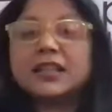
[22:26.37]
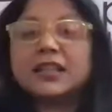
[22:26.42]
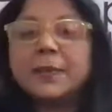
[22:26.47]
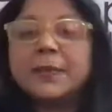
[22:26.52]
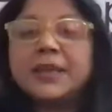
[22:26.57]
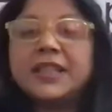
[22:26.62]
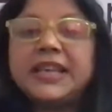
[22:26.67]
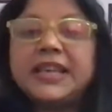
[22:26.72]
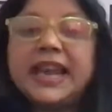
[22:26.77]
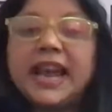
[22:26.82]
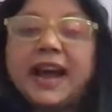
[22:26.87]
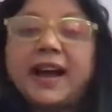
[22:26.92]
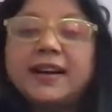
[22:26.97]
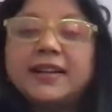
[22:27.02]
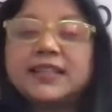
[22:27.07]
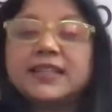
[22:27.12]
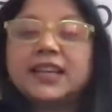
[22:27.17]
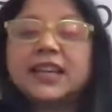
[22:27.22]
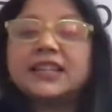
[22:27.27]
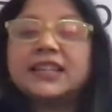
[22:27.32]
Samidhi
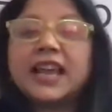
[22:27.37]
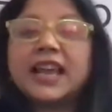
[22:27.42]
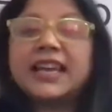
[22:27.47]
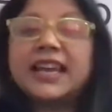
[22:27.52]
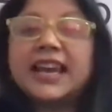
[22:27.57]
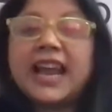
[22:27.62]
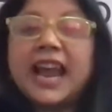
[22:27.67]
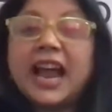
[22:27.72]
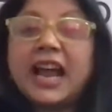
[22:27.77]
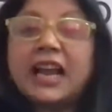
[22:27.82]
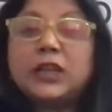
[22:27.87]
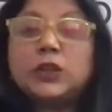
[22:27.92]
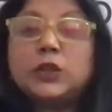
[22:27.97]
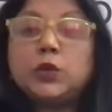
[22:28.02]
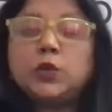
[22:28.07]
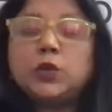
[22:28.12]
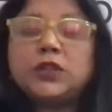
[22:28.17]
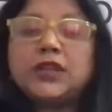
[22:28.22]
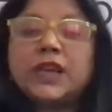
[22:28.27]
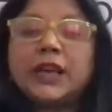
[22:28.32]
asked, because I can add
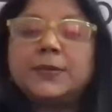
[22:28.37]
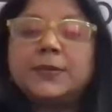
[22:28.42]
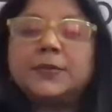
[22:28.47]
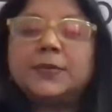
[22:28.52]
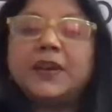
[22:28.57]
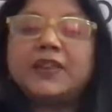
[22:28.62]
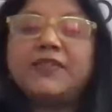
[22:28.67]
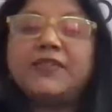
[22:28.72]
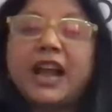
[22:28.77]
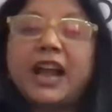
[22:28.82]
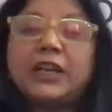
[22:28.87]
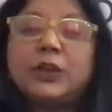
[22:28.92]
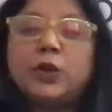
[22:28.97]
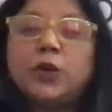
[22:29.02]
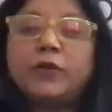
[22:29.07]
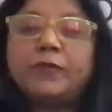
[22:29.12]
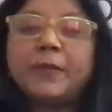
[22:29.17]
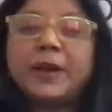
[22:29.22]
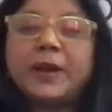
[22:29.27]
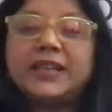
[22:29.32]
2 times my value
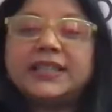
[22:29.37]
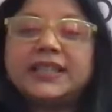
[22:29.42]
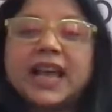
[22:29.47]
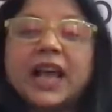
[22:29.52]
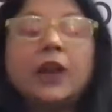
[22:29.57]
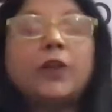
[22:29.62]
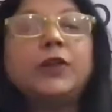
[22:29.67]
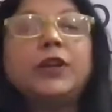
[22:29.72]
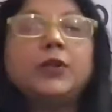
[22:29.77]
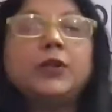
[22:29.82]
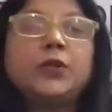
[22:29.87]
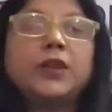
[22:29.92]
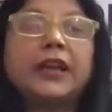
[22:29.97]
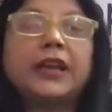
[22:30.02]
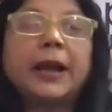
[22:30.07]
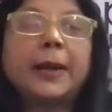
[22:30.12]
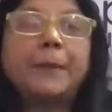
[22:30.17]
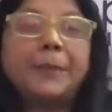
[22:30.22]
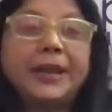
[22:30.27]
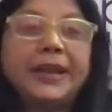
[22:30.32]
of my salary to the
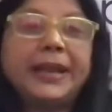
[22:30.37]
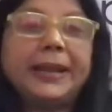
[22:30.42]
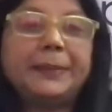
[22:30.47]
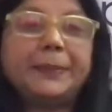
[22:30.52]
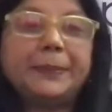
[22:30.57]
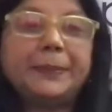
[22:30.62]
company.